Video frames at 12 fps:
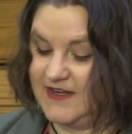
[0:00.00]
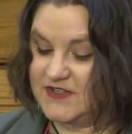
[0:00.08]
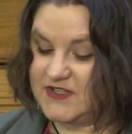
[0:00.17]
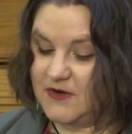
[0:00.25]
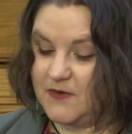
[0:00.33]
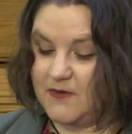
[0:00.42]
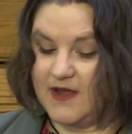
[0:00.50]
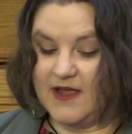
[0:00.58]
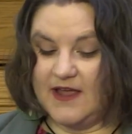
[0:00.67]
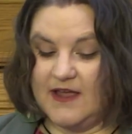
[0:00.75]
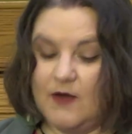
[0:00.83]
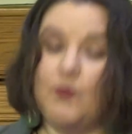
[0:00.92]
So
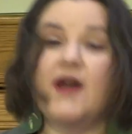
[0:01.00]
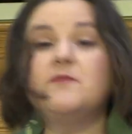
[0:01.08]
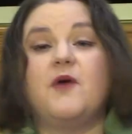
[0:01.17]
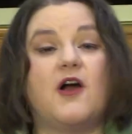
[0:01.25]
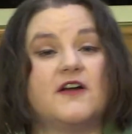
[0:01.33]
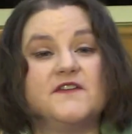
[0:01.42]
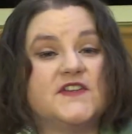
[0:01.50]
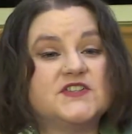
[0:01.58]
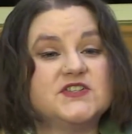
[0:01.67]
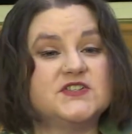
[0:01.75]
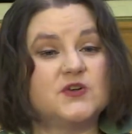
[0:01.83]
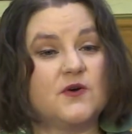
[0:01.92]
one part of the
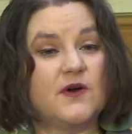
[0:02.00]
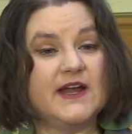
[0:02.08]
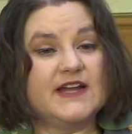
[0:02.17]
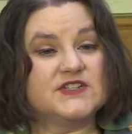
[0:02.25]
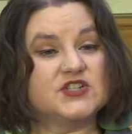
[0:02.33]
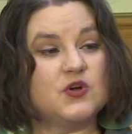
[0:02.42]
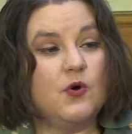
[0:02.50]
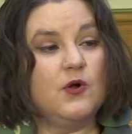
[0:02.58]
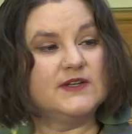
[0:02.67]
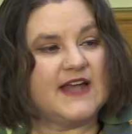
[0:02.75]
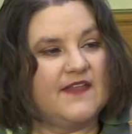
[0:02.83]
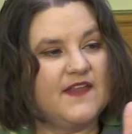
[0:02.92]
story is
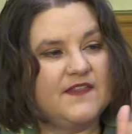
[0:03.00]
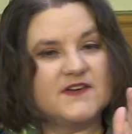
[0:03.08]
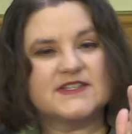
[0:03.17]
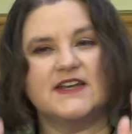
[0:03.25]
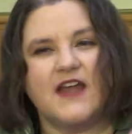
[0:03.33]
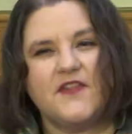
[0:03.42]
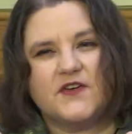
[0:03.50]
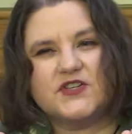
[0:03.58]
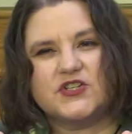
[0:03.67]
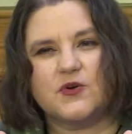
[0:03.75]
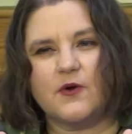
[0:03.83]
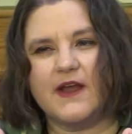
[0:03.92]
told, and then there's another
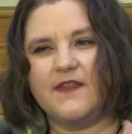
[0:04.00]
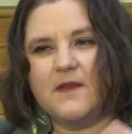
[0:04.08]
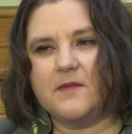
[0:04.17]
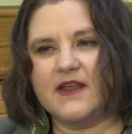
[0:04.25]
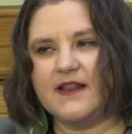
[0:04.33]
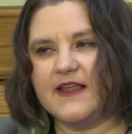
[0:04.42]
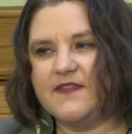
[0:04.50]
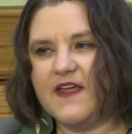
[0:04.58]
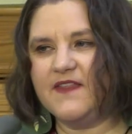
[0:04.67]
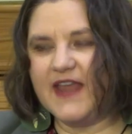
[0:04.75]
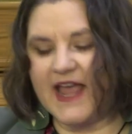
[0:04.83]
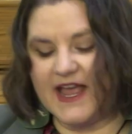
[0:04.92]
story in the middle, and
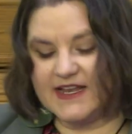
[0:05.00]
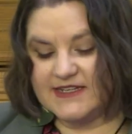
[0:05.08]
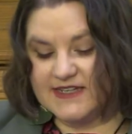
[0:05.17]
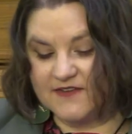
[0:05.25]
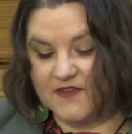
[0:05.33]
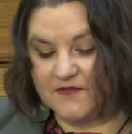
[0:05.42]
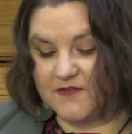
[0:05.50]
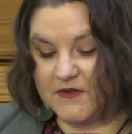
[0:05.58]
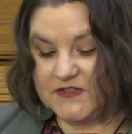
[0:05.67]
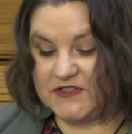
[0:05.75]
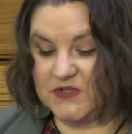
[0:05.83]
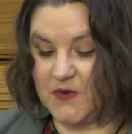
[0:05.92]
then the end of the
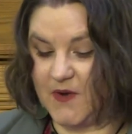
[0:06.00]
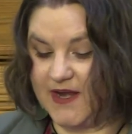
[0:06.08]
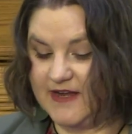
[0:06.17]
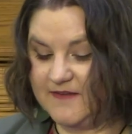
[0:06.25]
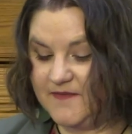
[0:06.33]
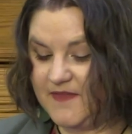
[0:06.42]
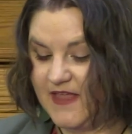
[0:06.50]
first story.